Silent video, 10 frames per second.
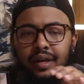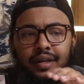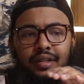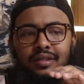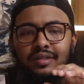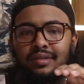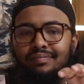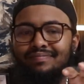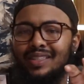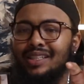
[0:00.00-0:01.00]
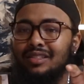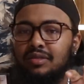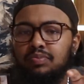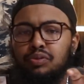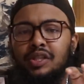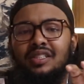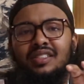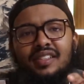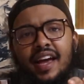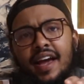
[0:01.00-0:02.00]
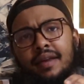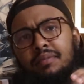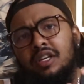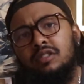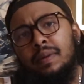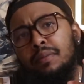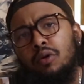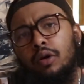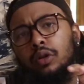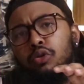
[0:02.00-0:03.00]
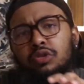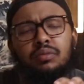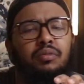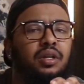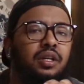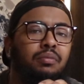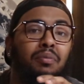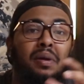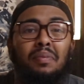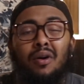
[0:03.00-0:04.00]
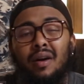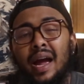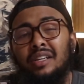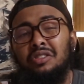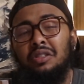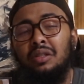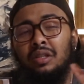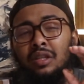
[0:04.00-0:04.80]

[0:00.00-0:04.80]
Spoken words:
and it's pretty sad because people are losing money, but people are actually,